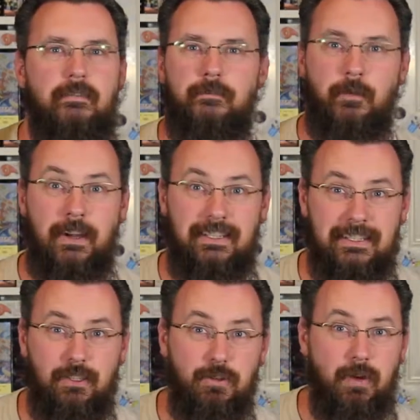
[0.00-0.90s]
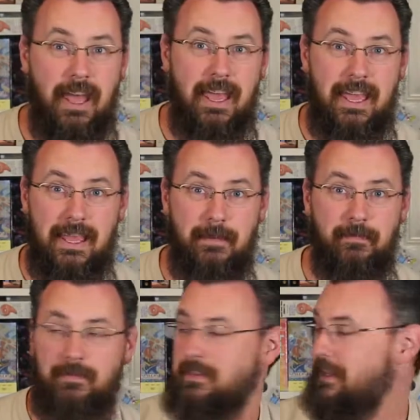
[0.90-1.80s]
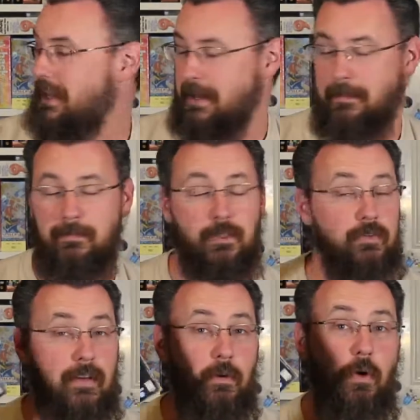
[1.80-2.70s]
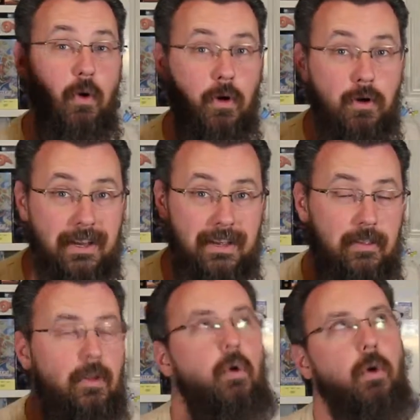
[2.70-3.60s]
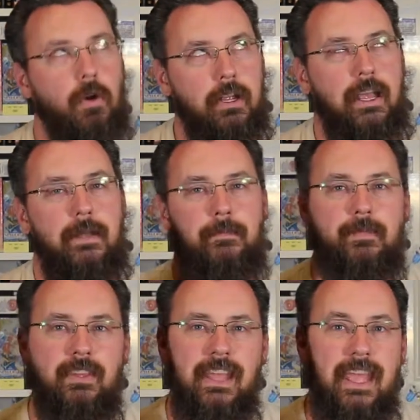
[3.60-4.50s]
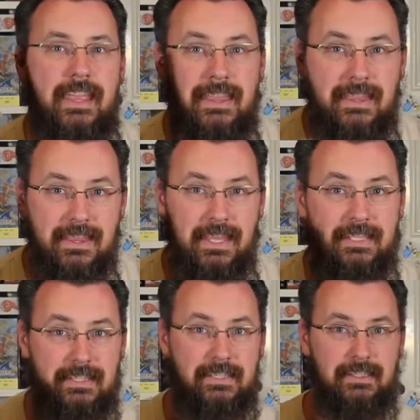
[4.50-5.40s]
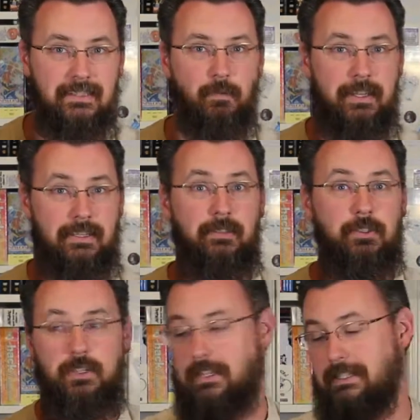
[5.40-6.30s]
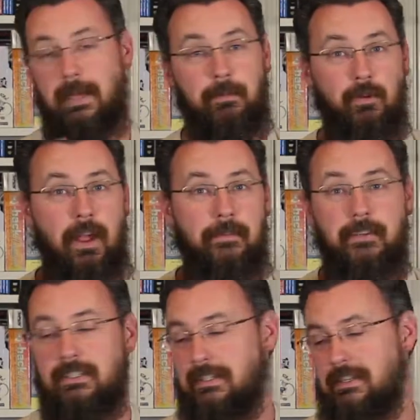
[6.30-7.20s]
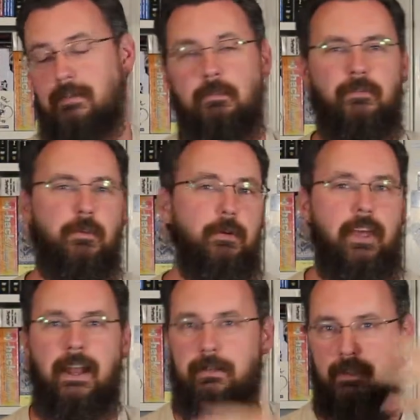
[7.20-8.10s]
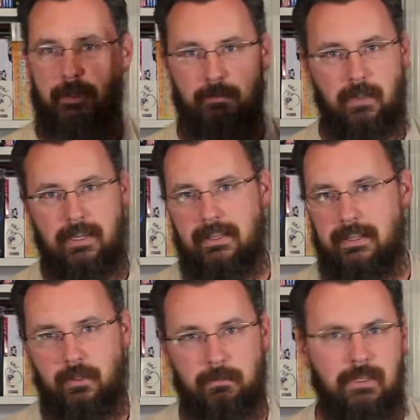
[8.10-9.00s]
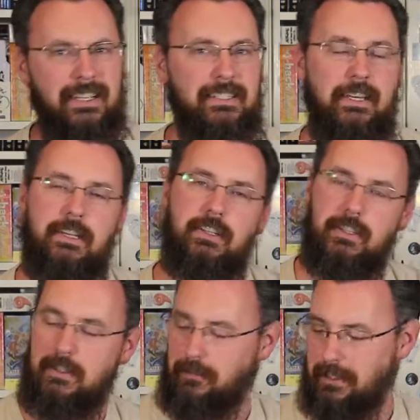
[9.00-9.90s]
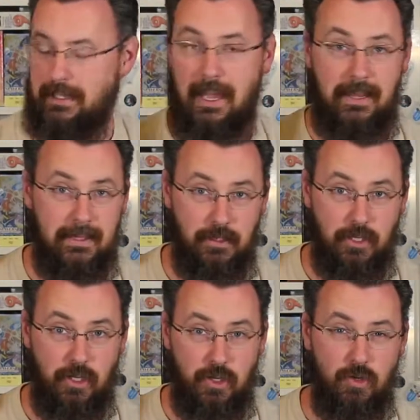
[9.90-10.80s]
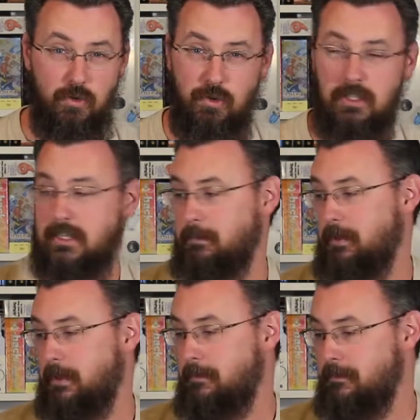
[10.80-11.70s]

forays into a survival horror game in this resolution, this type of graphics. Before that, I was always playing things on the PlayStation and stuff like that, and this is a huge step up.